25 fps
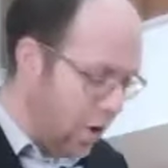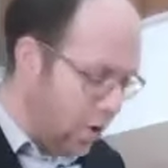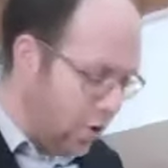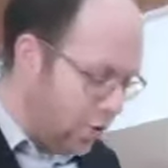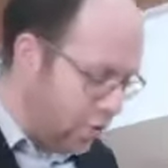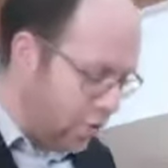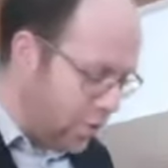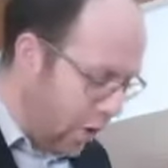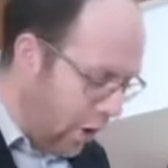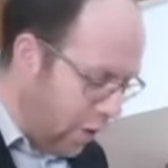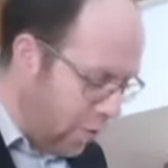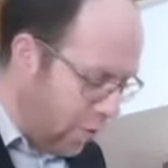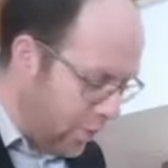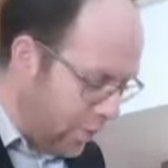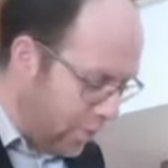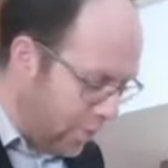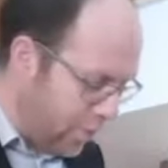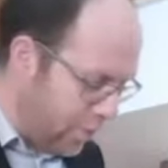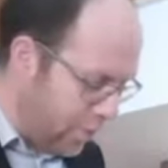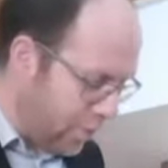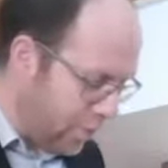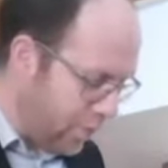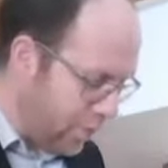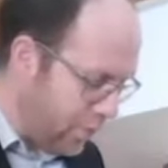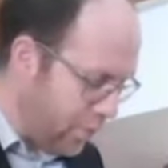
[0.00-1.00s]
What's the
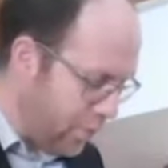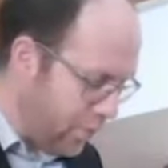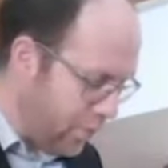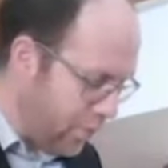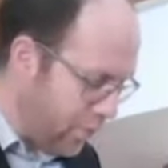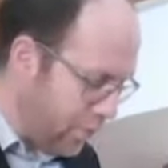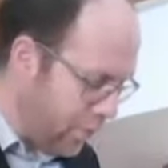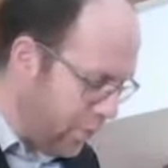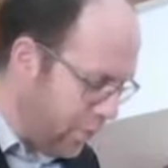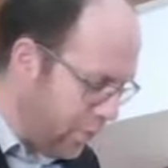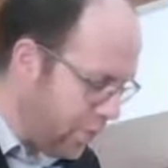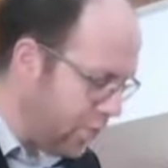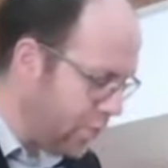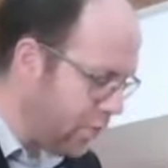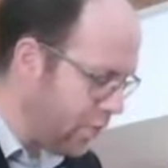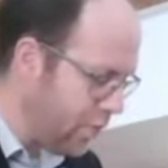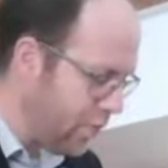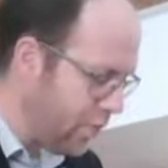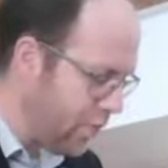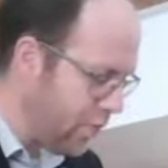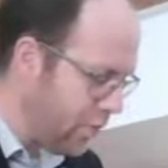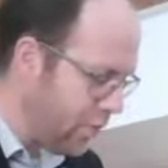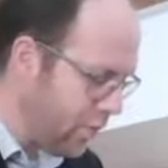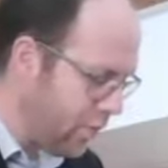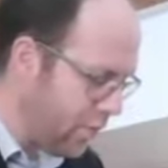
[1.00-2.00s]
basis for the
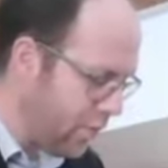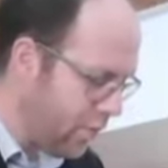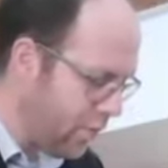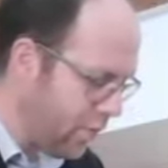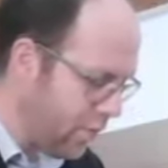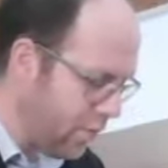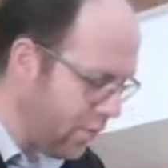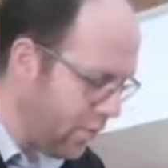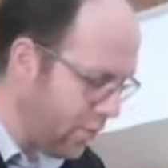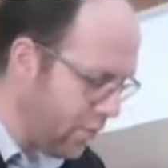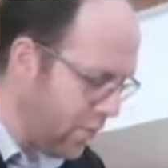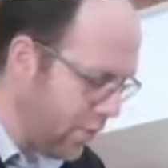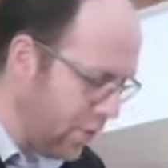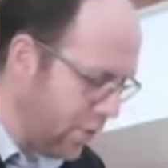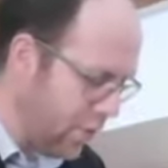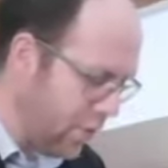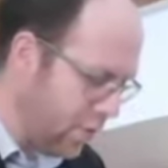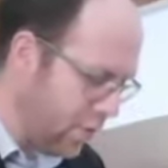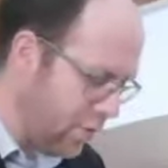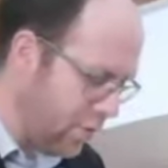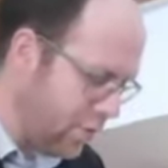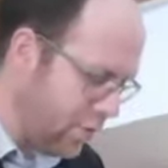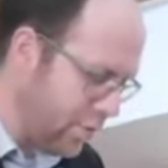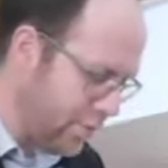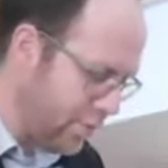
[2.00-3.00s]
Kobo saying that
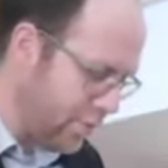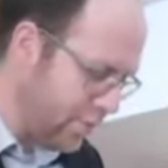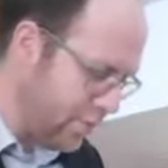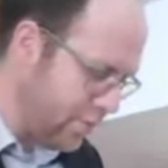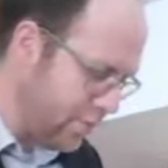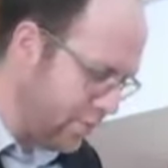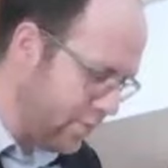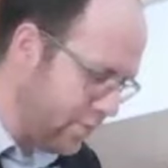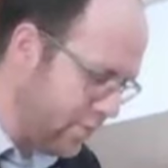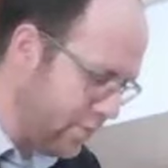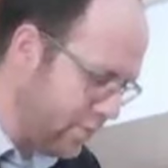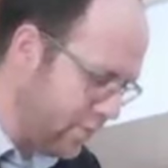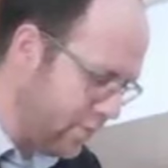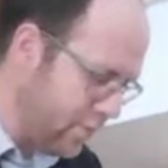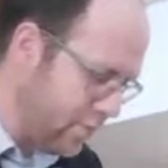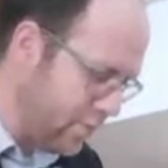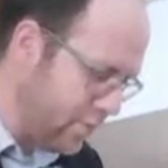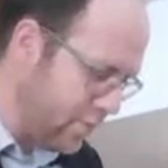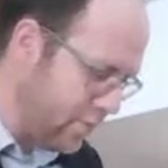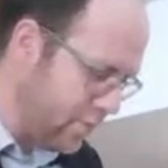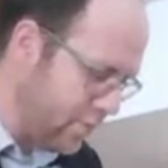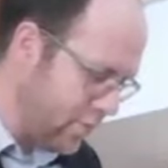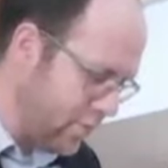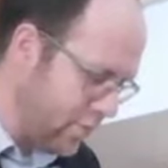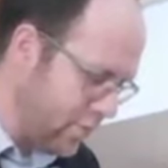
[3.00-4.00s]
it's still cooking? What
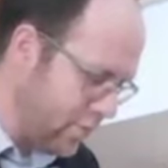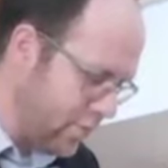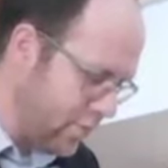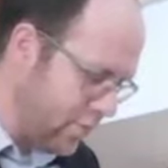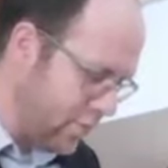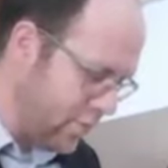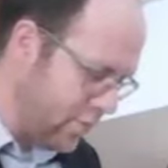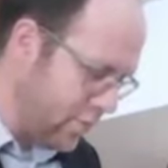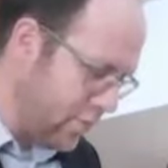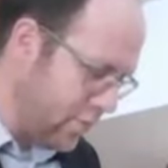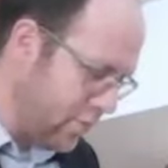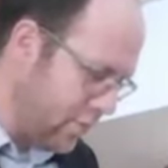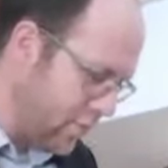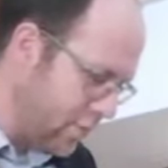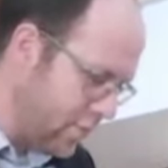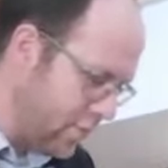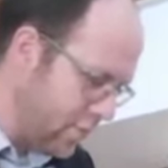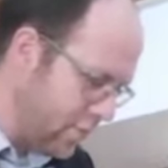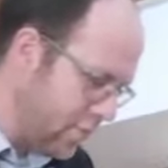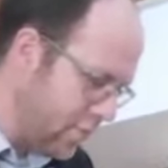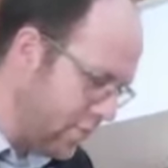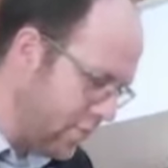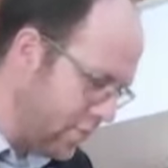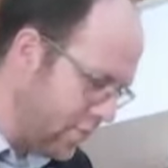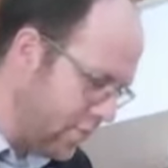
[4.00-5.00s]
is he
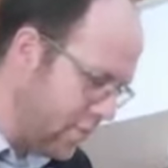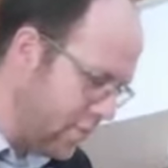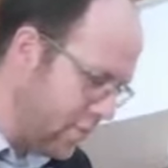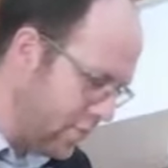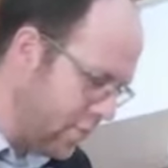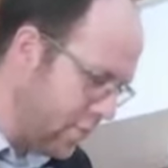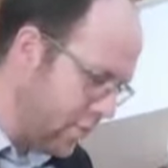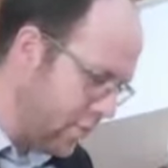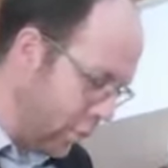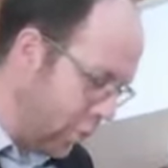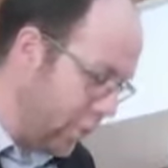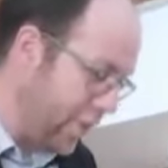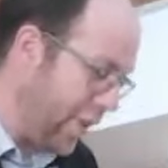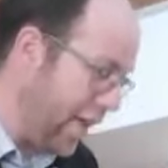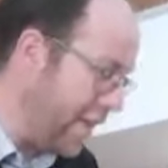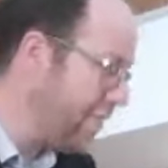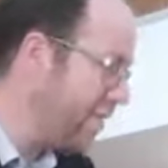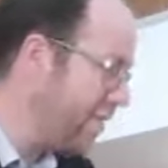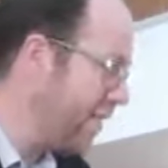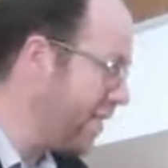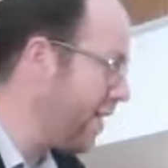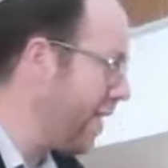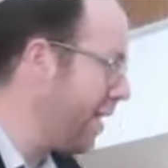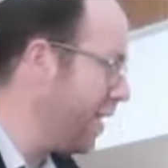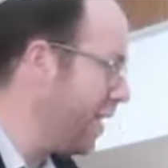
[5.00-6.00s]
concerned about? Well,
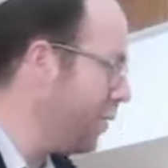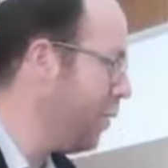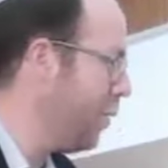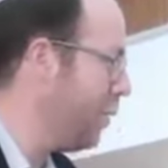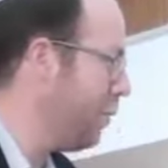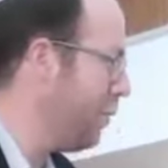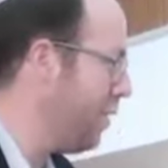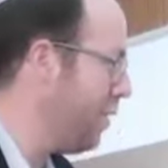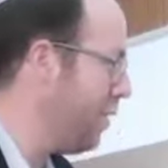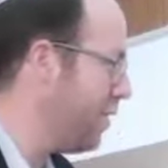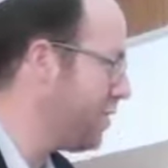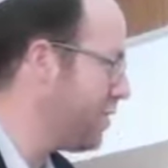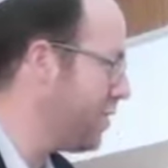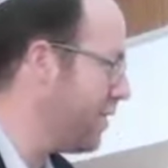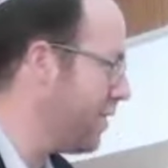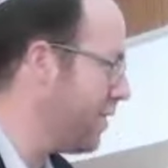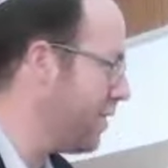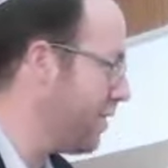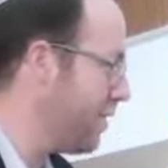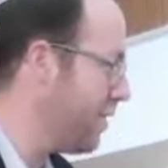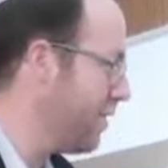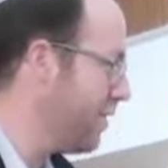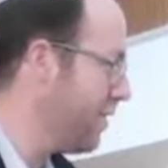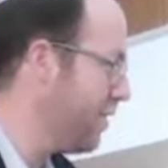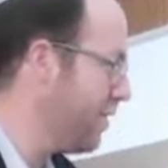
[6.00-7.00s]
that's exactly what we're
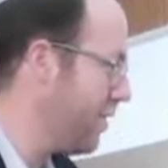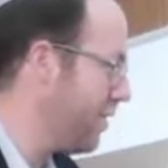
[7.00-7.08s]
asking.